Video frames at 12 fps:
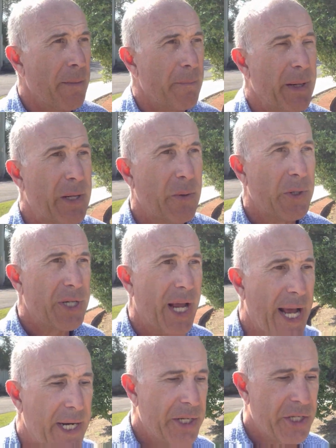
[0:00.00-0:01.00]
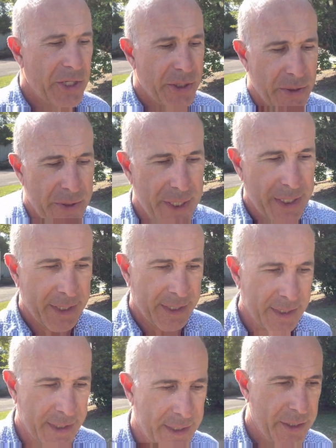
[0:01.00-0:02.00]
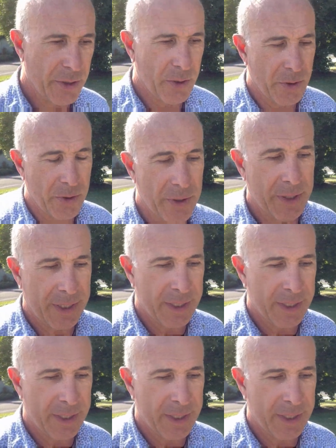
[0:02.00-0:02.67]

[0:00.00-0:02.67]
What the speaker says: because your attitude, your